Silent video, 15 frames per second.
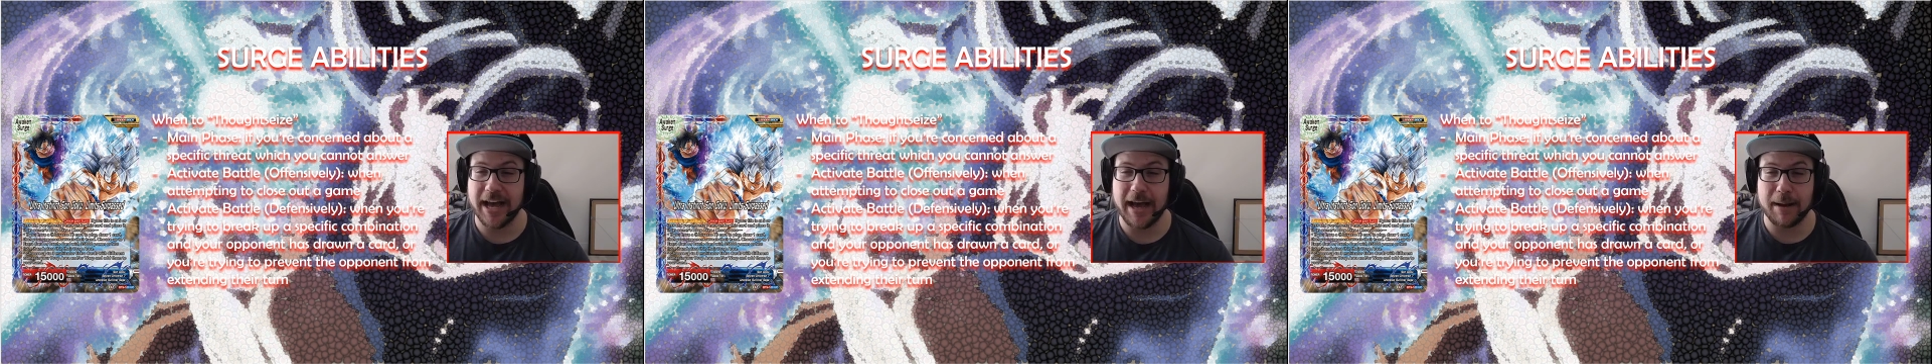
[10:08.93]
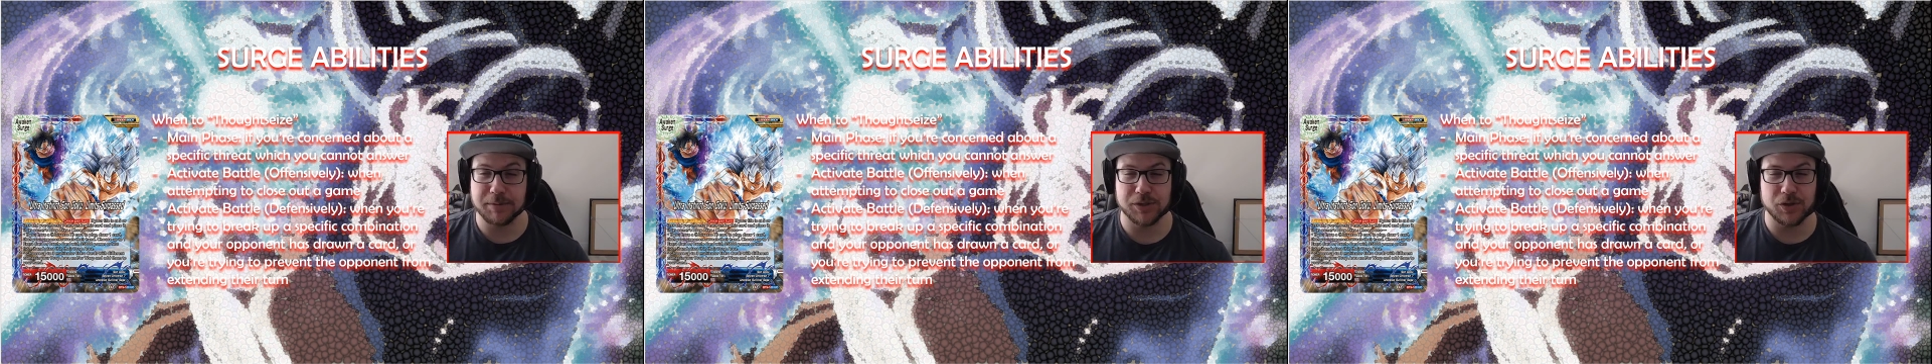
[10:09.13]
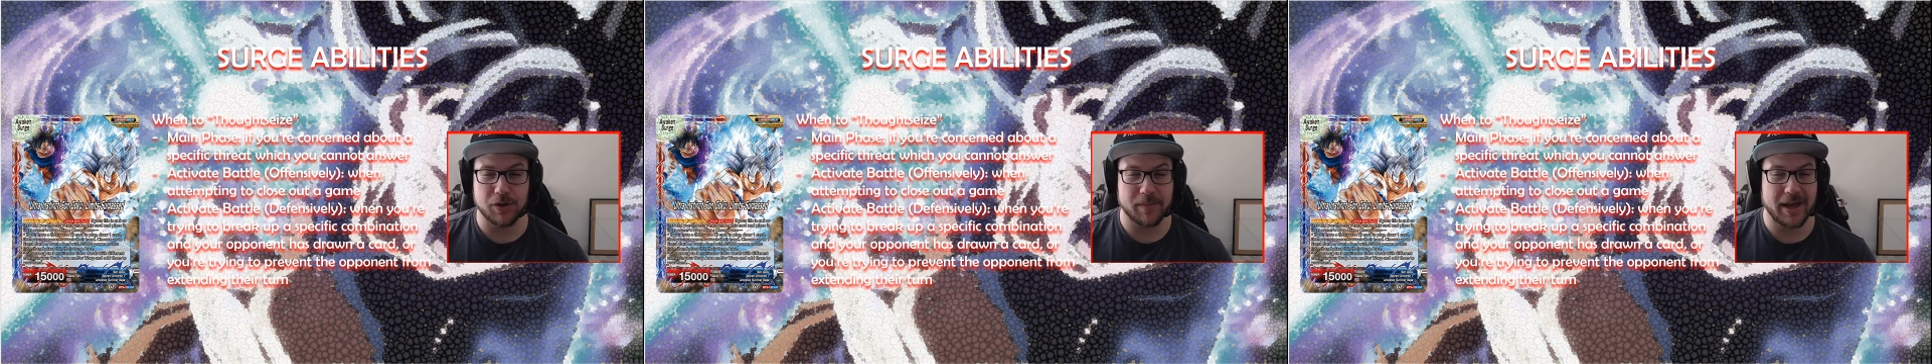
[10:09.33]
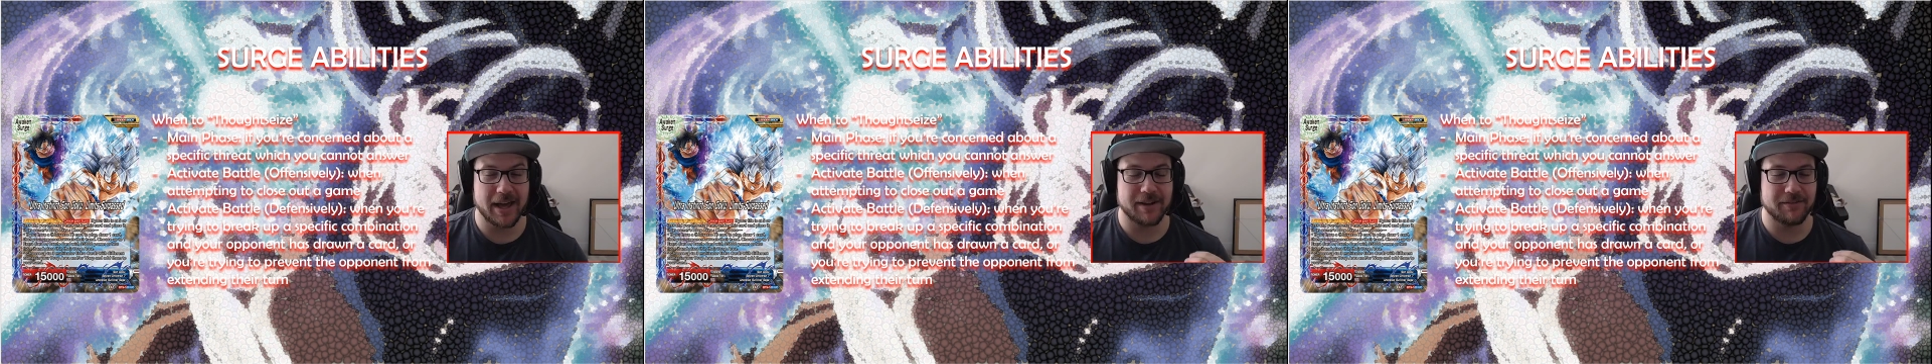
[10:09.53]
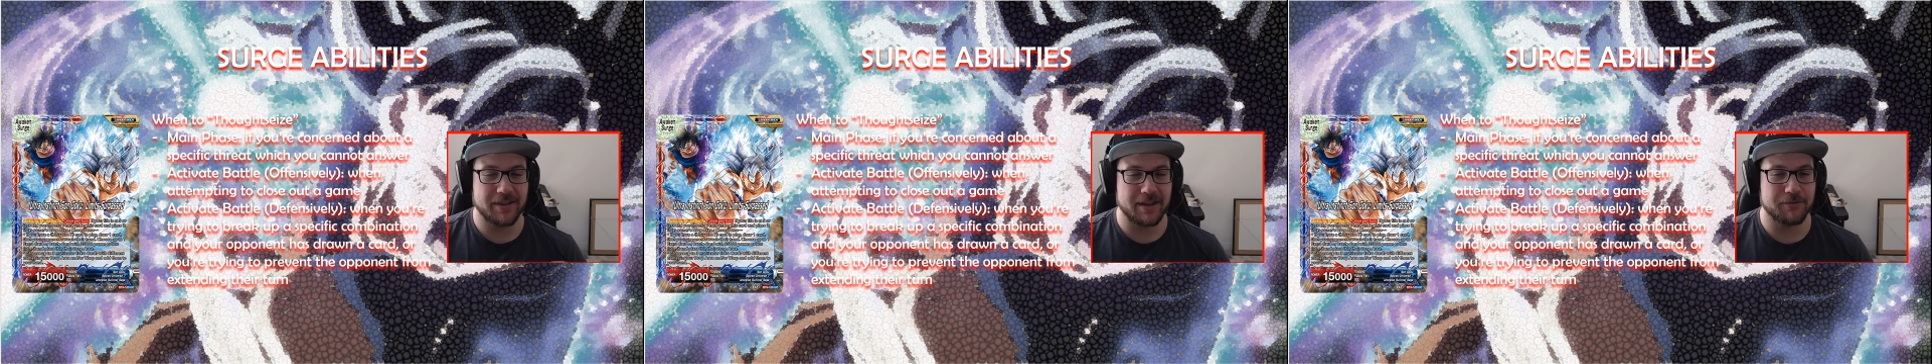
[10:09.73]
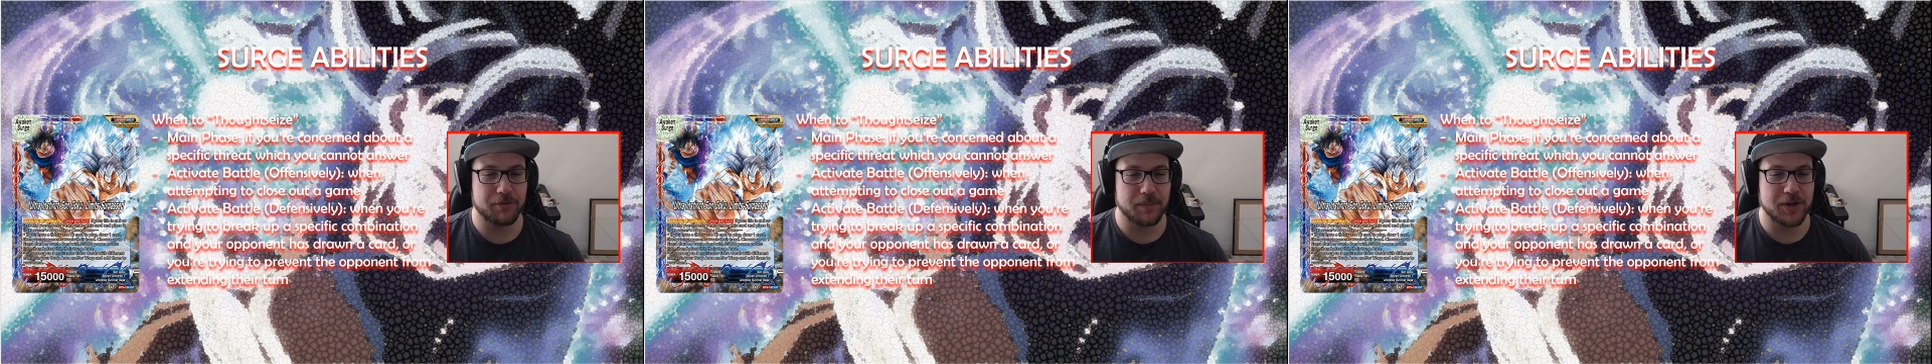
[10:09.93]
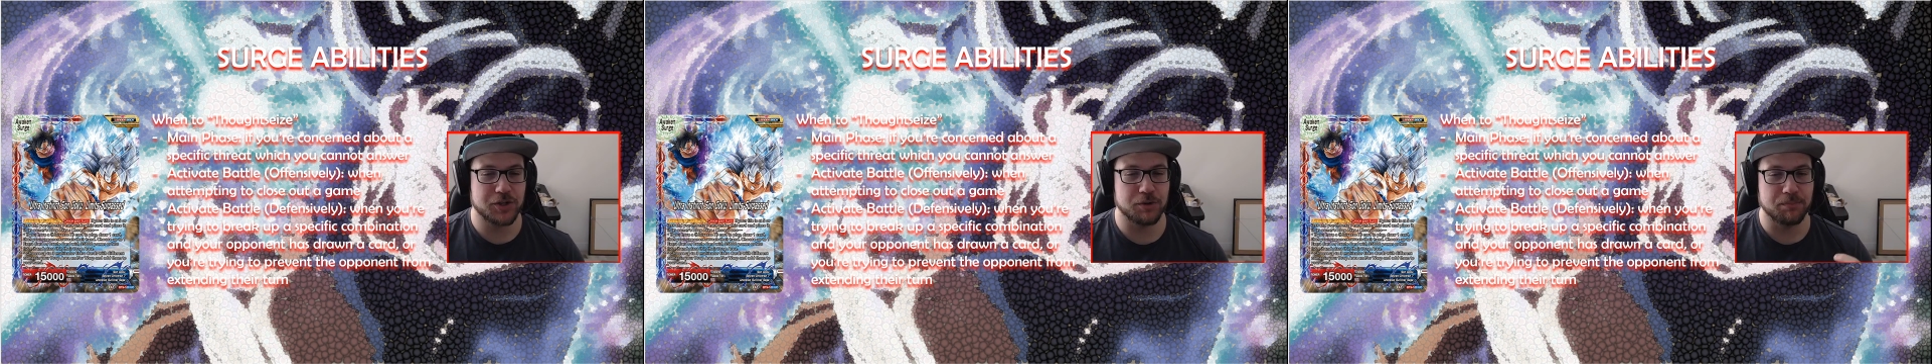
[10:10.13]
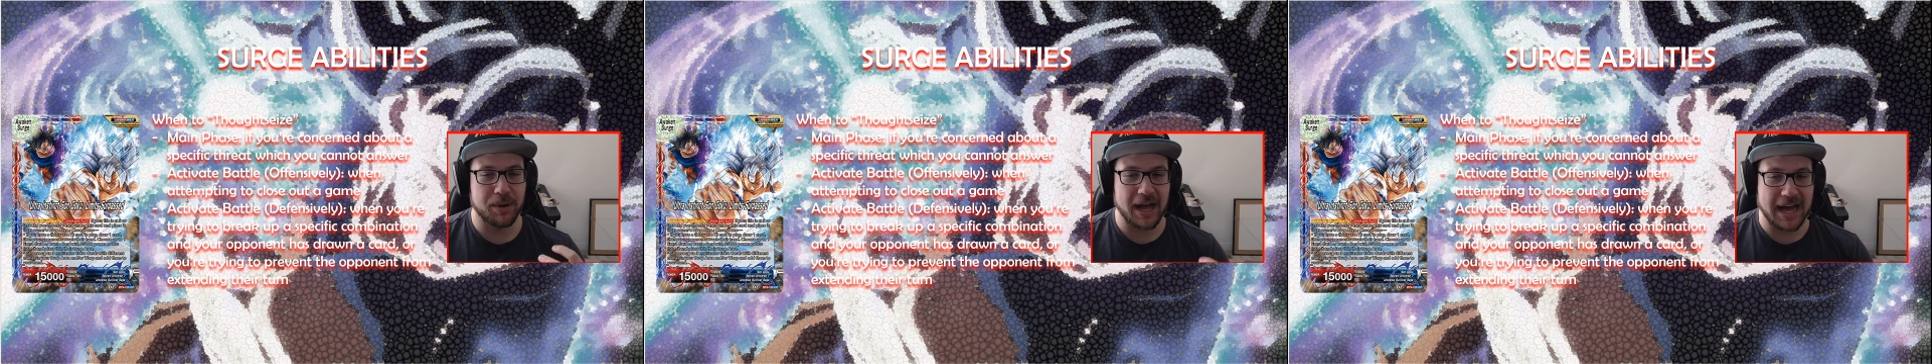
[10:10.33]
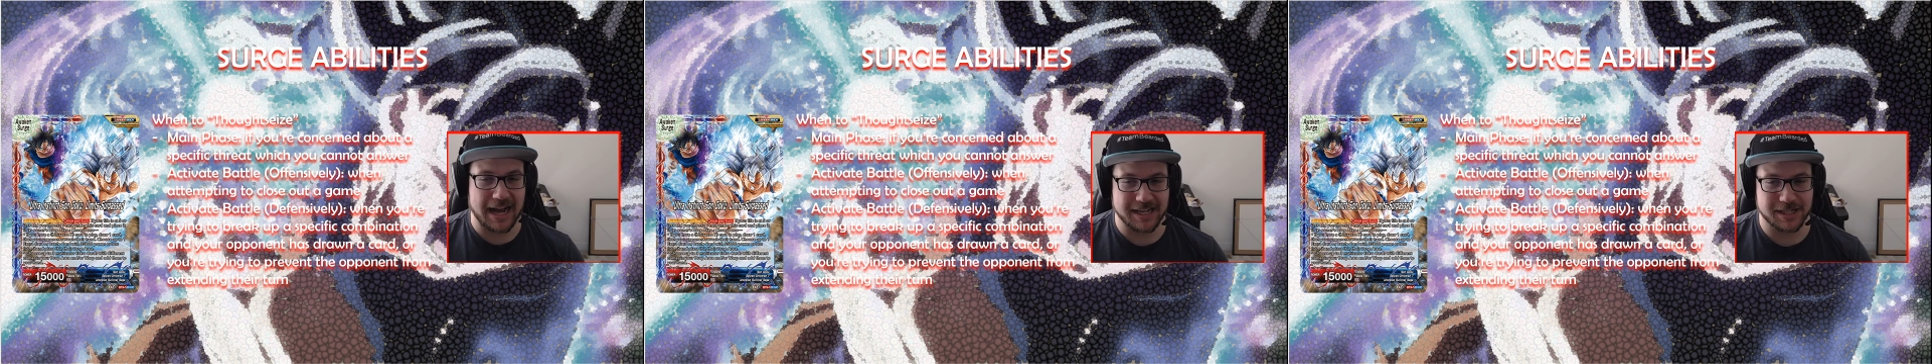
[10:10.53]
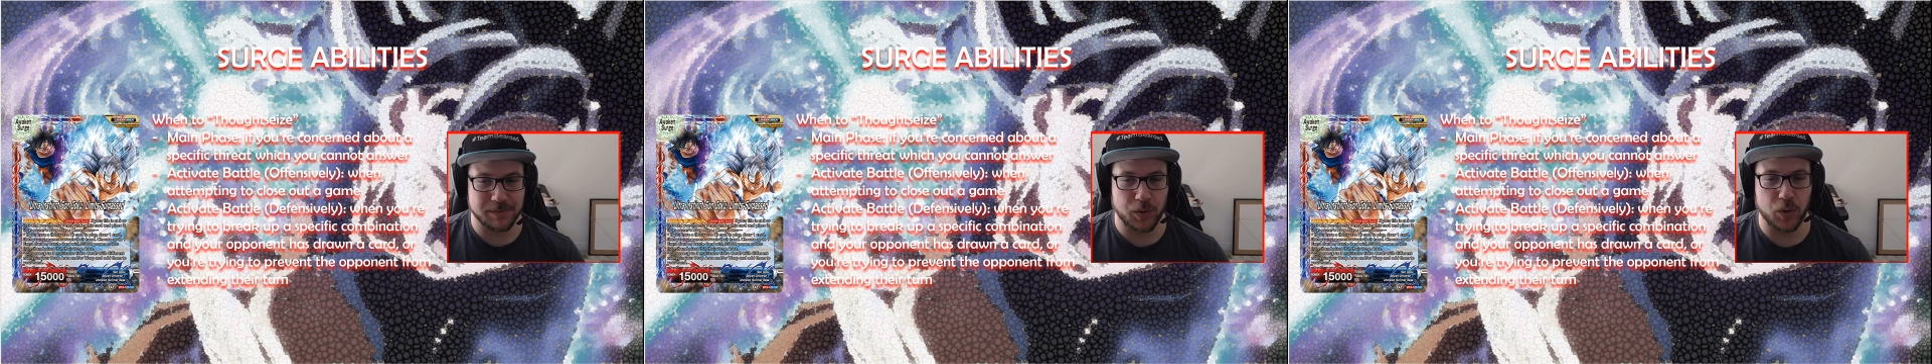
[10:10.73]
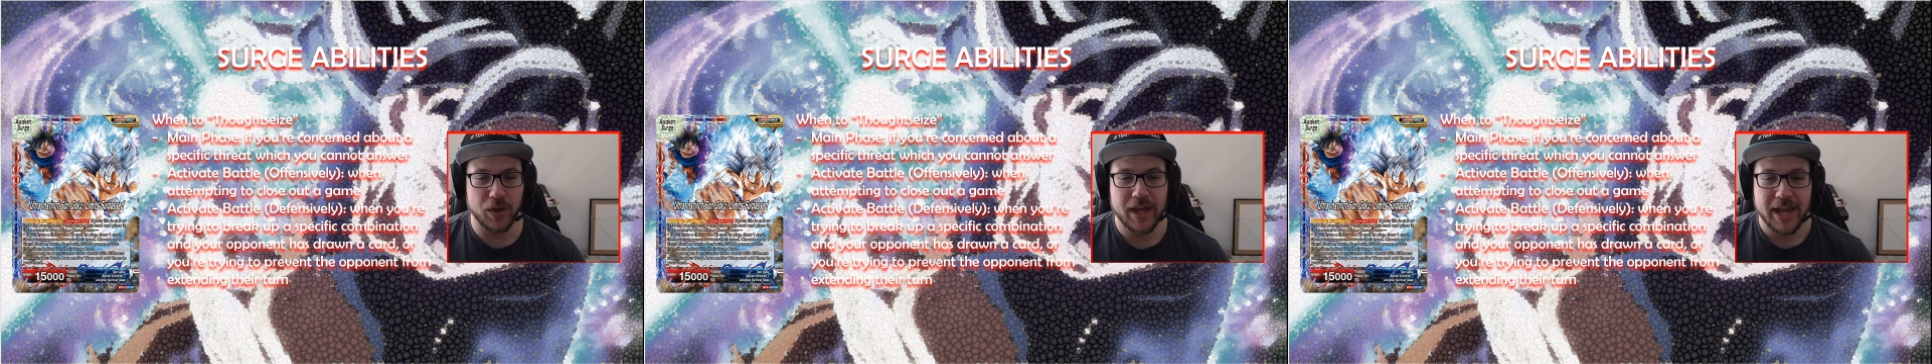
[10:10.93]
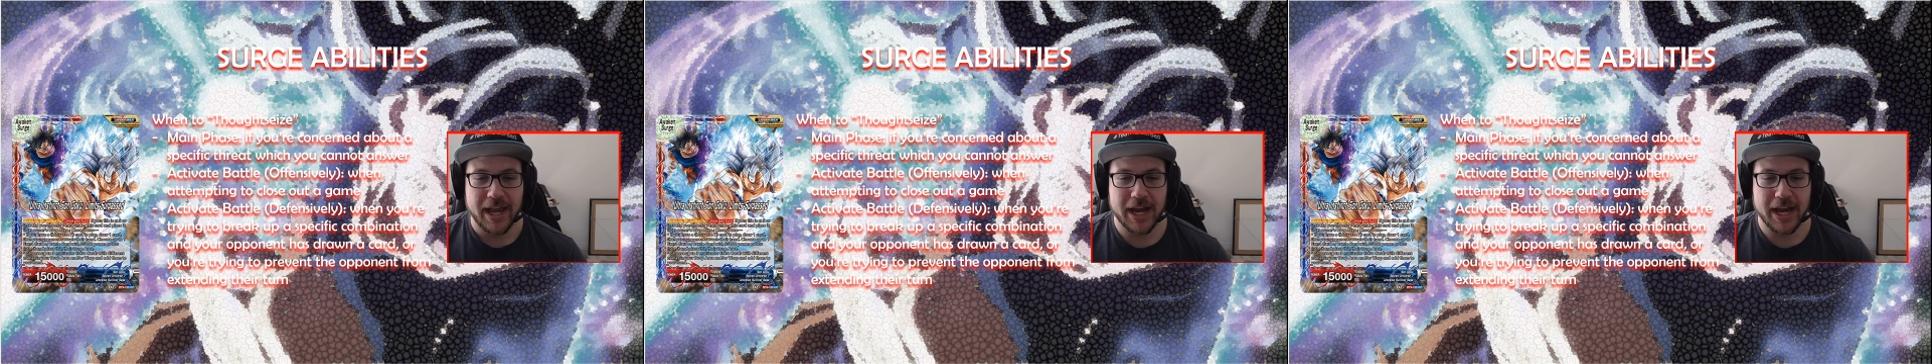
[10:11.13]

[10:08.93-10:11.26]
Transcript: absolute amount of information possible